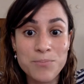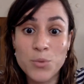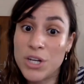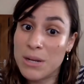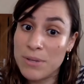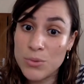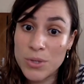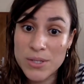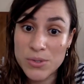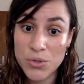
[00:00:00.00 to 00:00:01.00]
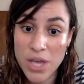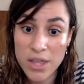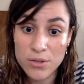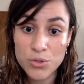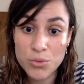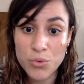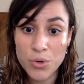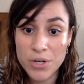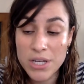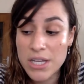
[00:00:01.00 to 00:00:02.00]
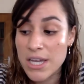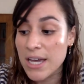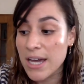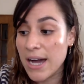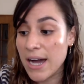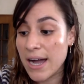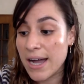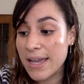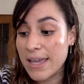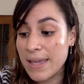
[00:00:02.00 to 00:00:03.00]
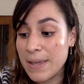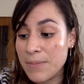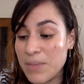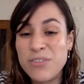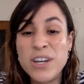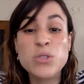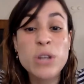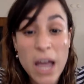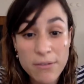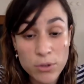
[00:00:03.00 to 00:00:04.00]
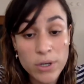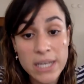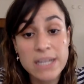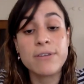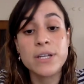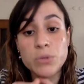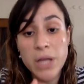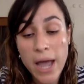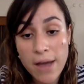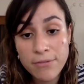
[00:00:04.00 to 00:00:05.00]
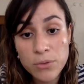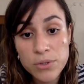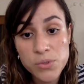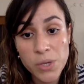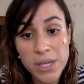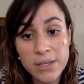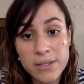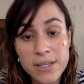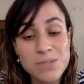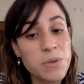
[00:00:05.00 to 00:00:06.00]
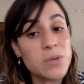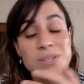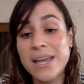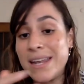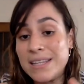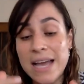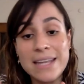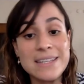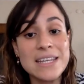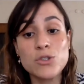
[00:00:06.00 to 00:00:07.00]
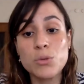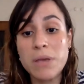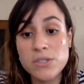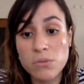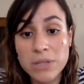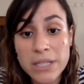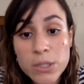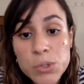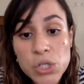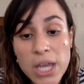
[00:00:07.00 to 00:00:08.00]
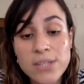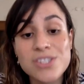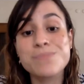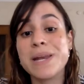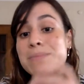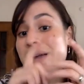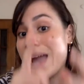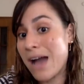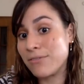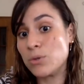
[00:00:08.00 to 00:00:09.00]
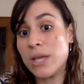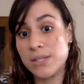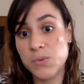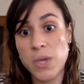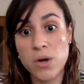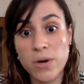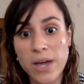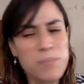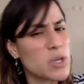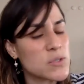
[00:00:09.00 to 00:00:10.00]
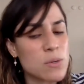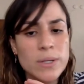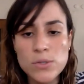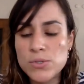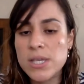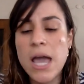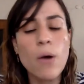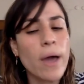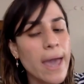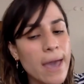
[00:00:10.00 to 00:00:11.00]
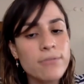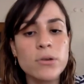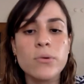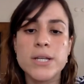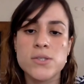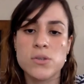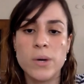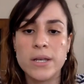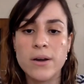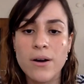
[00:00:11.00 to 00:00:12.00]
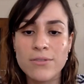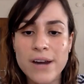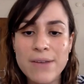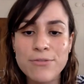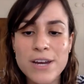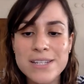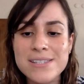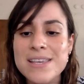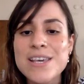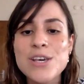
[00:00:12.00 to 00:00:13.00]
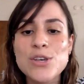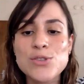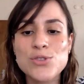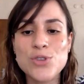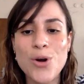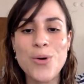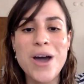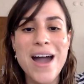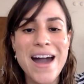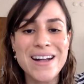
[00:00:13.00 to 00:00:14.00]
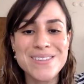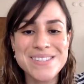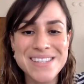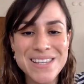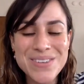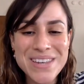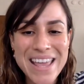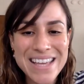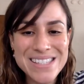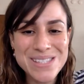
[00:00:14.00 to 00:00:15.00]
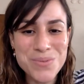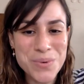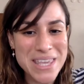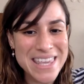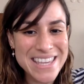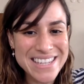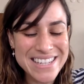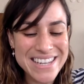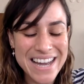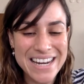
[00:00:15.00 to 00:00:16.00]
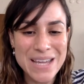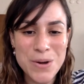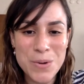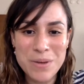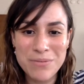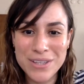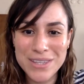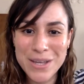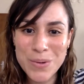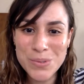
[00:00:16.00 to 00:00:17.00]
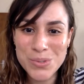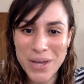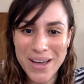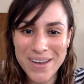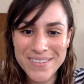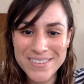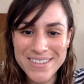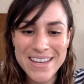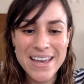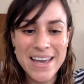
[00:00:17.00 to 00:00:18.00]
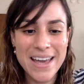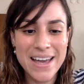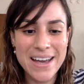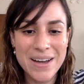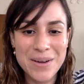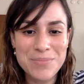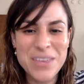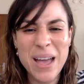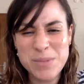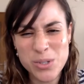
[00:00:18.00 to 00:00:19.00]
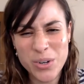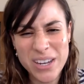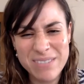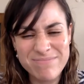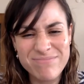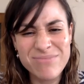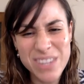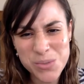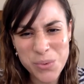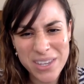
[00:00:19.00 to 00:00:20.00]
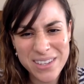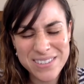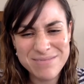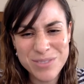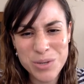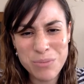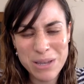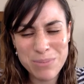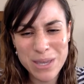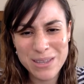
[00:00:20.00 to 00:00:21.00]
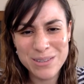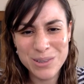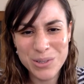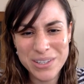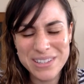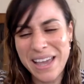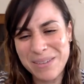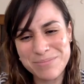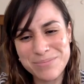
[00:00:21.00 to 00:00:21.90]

we're gonna be doing this together. Don't worry. I if I don't have you again, if I don't have you this week, it's because I need I needed to make some little changes, but I might have you next week, okay? Because I want to see how everyone is doing. All right, friends? So I'll see you next week, and I hope everything goes well. Uh, yeah, sorry, this week you might be looking. Yeah,